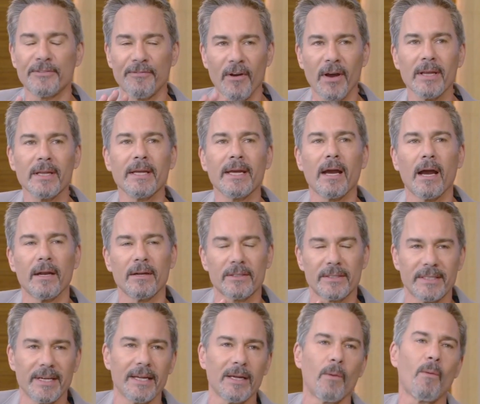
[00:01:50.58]
finally
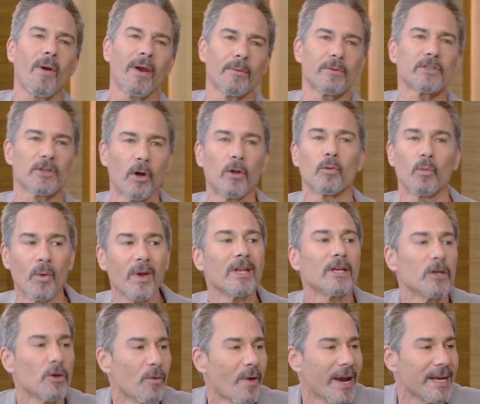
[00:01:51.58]
understanding why it was called Will
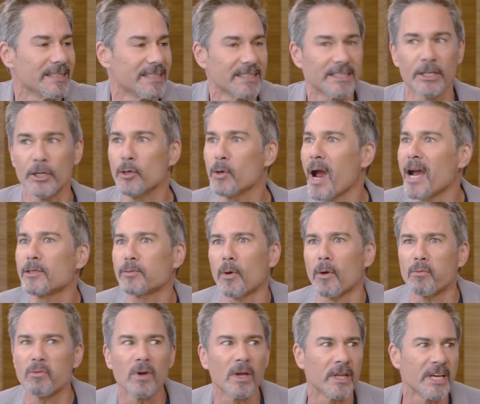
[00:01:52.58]
and Grace. He said, you guys were
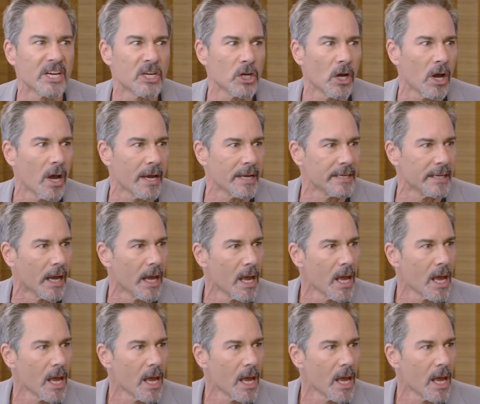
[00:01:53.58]
really good.